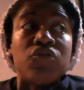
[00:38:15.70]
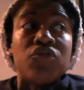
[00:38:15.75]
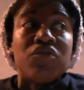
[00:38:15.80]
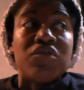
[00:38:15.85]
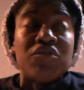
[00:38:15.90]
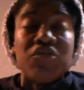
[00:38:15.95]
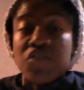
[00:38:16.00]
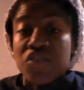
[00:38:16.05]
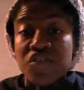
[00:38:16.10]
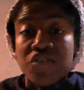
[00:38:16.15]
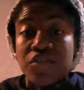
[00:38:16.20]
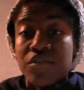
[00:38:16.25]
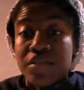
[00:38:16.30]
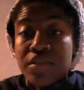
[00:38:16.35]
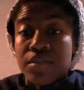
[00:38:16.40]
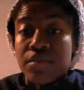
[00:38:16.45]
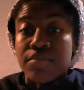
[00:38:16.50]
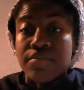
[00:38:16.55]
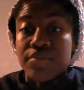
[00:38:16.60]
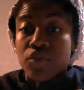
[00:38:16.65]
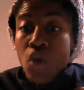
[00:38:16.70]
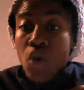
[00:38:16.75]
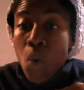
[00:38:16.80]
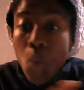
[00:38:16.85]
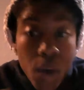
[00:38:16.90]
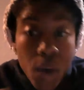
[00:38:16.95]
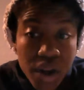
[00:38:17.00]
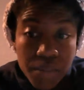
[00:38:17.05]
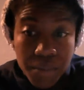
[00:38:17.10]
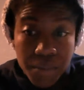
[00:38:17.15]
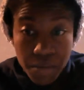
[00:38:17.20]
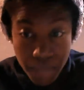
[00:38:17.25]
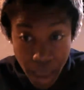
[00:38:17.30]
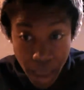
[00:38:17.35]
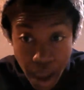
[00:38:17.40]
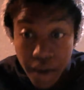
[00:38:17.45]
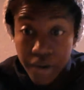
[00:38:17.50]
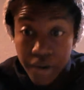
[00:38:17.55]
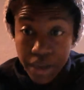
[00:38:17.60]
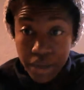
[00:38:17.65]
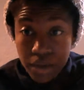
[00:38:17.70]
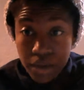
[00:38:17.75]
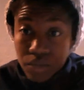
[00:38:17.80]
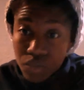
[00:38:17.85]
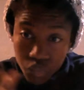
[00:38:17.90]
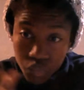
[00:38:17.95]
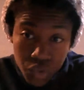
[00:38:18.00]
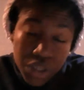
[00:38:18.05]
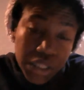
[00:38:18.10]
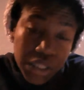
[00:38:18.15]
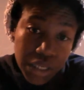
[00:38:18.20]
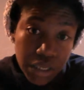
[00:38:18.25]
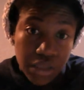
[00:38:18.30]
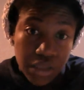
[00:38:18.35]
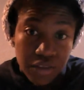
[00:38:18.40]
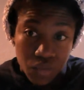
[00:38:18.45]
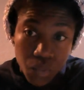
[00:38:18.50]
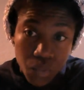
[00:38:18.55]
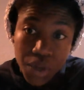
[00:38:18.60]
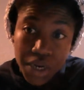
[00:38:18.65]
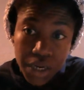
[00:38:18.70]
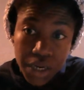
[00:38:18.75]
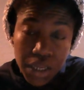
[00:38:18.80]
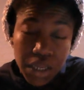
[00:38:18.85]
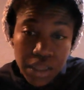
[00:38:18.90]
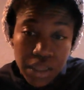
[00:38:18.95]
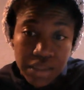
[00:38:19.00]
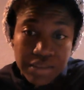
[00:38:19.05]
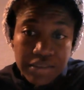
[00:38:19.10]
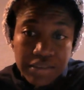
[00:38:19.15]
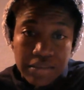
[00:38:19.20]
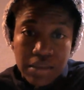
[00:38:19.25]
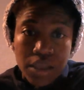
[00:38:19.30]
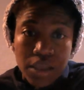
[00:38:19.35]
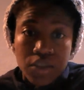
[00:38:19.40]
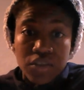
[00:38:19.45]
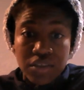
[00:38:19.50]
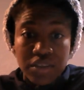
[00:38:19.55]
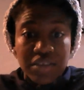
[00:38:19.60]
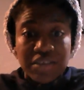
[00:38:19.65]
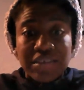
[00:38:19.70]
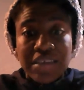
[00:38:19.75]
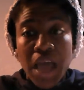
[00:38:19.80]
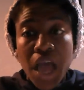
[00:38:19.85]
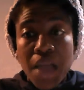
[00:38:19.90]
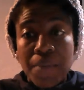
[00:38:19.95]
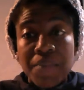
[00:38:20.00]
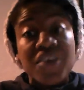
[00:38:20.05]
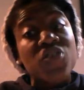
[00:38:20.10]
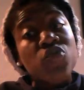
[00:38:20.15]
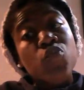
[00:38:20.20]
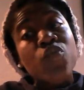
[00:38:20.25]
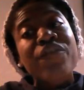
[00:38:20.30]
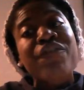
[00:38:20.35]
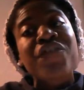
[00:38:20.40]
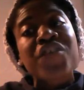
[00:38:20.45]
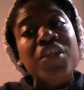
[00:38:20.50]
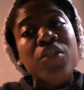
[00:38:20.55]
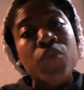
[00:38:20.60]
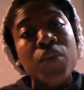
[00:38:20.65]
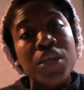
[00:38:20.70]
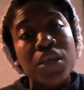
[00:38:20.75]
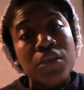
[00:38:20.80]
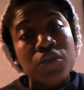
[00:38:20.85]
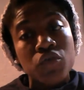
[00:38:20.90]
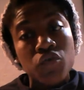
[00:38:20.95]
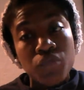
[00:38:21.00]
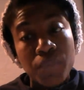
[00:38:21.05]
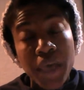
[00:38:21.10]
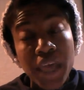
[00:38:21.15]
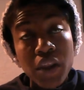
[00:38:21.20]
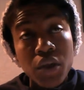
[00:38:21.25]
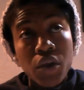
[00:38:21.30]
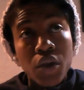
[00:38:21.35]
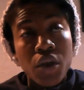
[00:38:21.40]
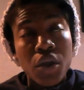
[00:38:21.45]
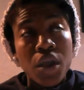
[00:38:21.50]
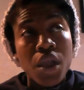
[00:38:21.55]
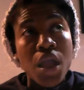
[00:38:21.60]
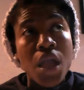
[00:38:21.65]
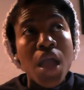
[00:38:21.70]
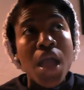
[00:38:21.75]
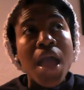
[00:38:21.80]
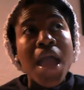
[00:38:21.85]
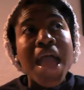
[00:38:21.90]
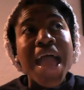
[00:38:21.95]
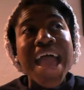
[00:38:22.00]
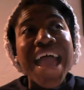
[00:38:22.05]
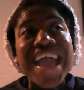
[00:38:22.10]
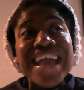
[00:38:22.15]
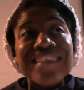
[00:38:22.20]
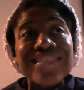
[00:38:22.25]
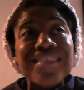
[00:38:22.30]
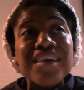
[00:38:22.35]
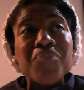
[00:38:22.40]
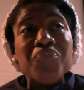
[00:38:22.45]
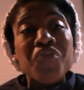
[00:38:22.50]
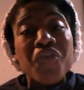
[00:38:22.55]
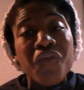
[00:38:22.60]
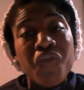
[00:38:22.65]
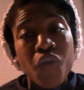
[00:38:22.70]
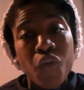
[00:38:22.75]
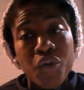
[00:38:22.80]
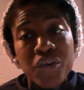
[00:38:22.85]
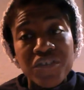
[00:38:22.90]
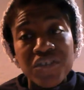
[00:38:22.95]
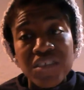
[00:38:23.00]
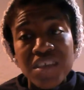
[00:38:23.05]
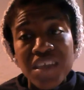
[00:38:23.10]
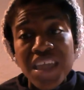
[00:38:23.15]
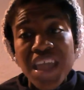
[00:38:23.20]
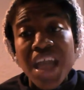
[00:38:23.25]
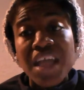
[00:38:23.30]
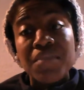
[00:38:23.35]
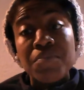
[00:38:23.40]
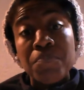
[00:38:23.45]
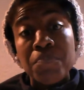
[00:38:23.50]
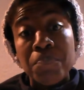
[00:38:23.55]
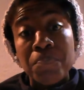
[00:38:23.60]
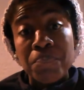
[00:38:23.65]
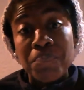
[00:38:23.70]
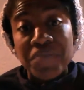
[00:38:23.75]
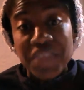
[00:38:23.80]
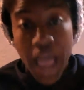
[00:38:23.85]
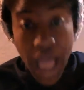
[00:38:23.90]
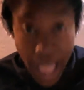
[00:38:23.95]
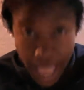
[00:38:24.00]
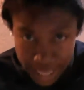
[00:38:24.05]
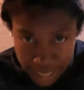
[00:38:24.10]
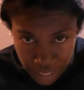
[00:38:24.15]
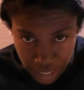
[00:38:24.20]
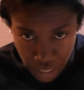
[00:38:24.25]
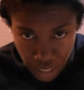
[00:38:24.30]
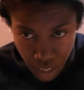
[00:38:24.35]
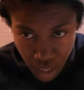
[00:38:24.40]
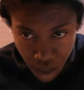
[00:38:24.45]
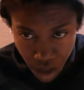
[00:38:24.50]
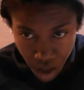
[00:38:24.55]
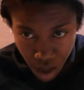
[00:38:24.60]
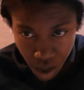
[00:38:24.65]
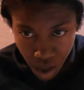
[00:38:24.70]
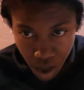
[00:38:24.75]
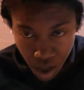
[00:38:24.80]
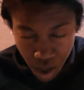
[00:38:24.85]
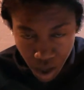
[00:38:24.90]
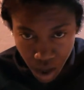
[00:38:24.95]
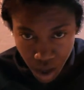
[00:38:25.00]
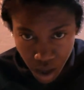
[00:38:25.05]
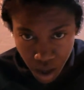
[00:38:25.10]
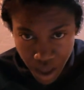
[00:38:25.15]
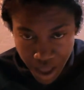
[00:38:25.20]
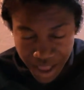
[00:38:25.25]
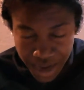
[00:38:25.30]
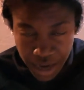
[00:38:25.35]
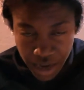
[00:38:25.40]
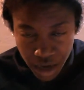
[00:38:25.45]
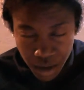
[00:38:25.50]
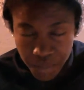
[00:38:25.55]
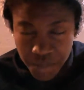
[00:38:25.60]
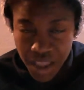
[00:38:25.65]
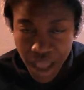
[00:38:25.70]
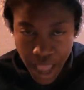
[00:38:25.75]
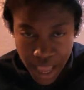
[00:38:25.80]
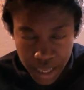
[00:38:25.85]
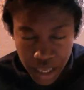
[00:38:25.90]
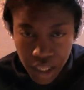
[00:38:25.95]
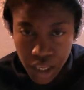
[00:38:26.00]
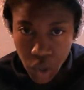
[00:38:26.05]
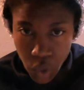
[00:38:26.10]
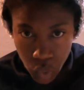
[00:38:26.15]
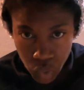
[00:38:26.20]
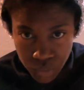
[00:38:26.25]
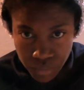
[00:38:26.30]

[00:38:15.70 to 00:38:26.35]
just don't want to be married, really, is what it is, to this guy, because we feel we can do better, end up divorcing and dying, and end up dying alone.